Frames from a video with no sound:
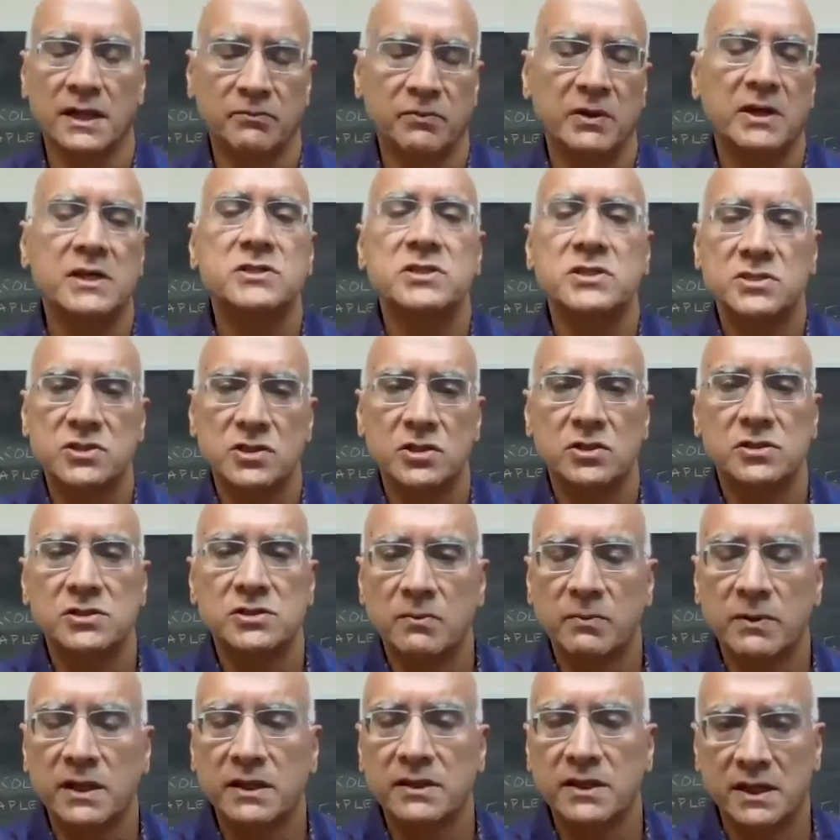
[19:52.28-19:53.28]
because it's
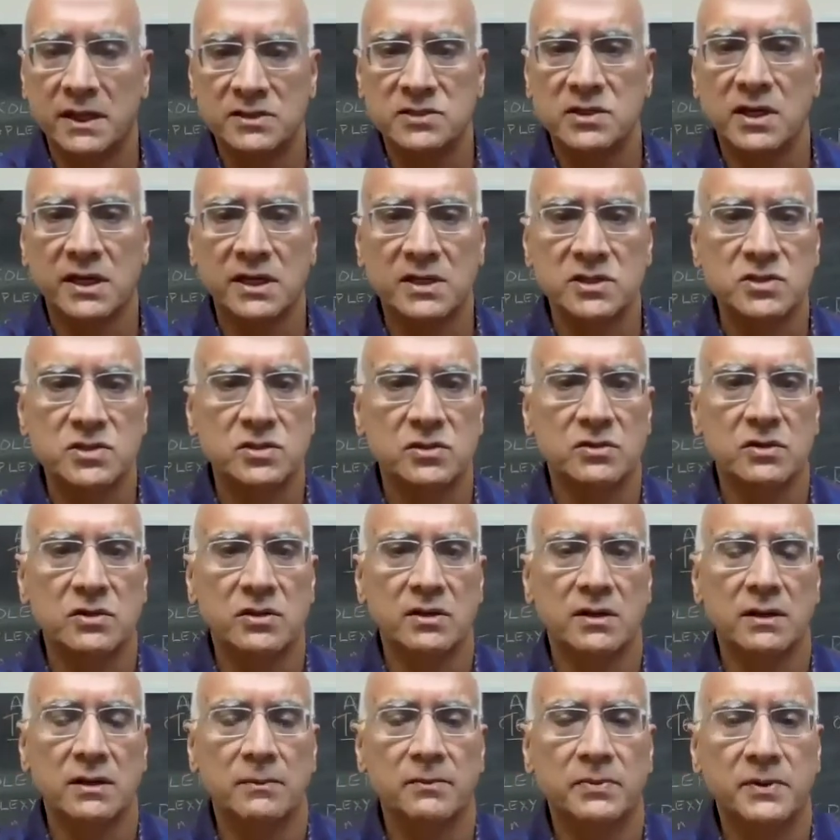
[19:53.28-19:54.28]
somebody that's, I guess, new to
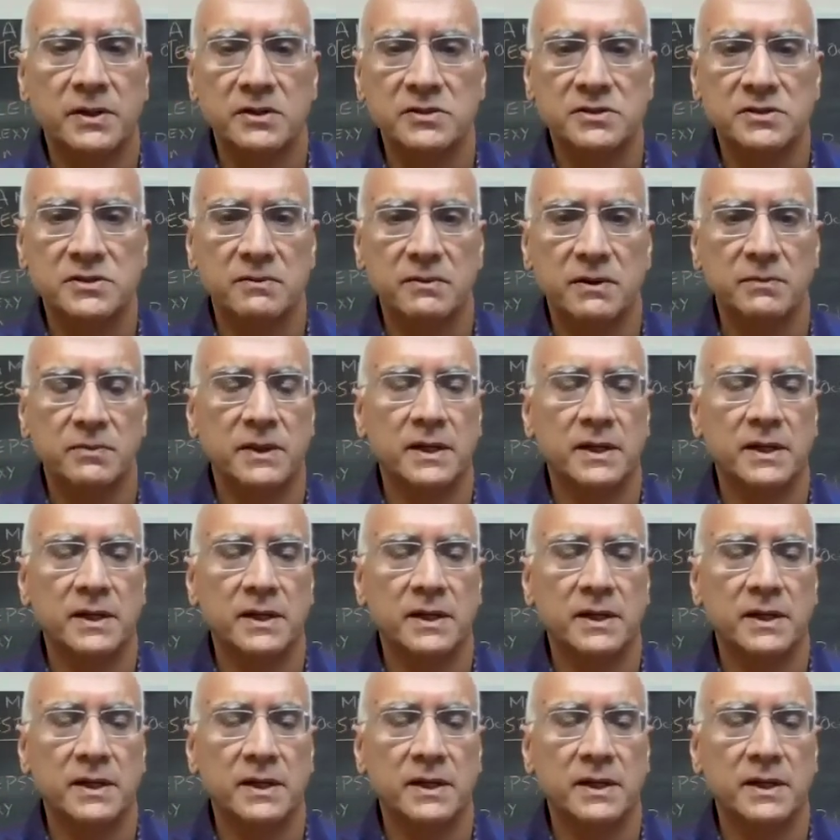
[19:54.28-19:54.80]
the company or something?